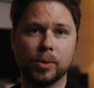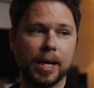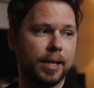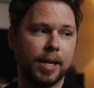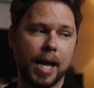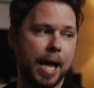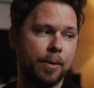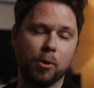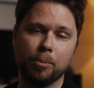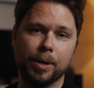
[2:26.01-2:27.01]
I
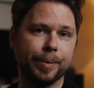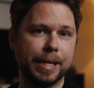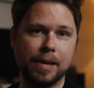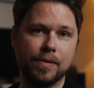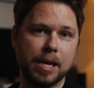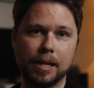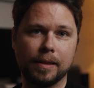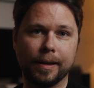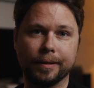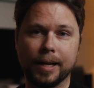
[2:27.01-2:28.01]
won't be able to give you
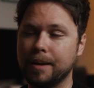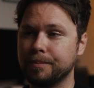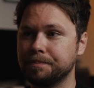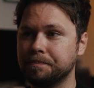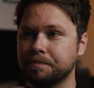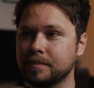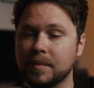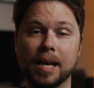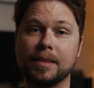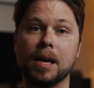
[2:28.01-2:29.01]
anything. I'm
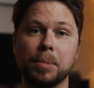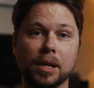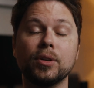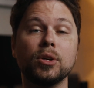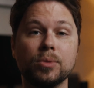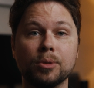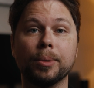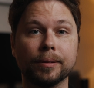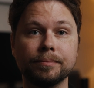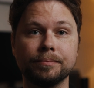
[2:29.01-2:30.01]
not that big of a
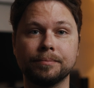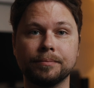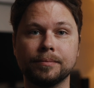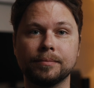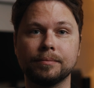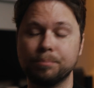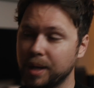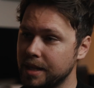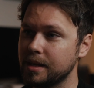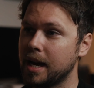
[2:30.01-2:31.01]
YouTuber.
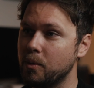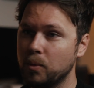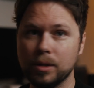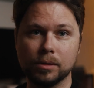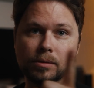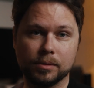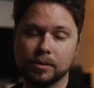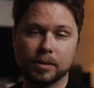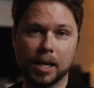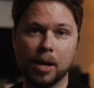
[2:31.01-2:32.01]
But I will
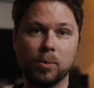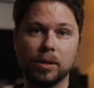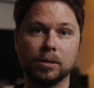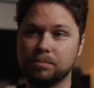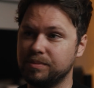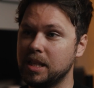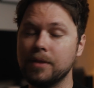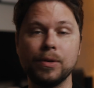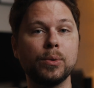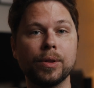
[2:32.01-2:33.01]

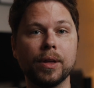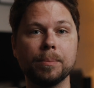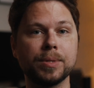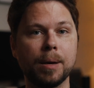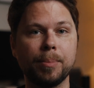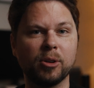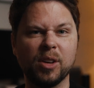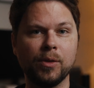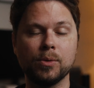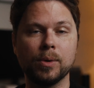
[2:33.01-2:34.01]
give you a thumbs up, I'll
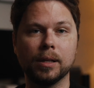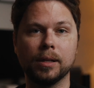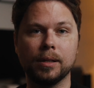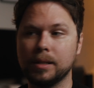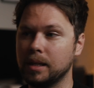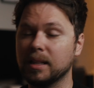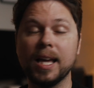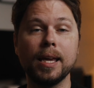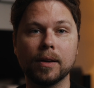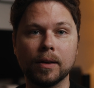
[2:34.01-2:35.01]
give you a
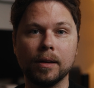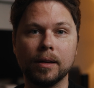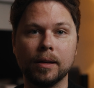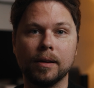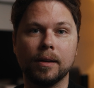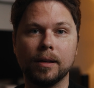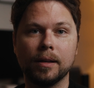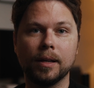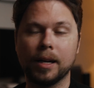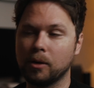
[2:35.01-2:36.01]
like,
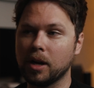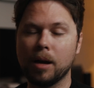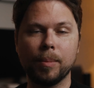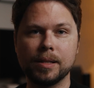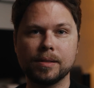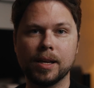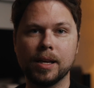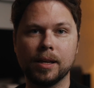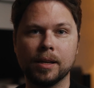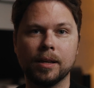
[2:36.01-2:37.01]
and I'll comment and
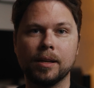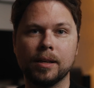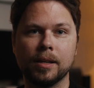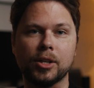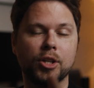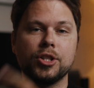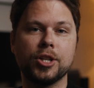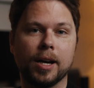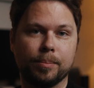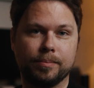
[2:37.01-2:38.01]
say, good
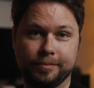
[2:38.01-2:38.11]
job.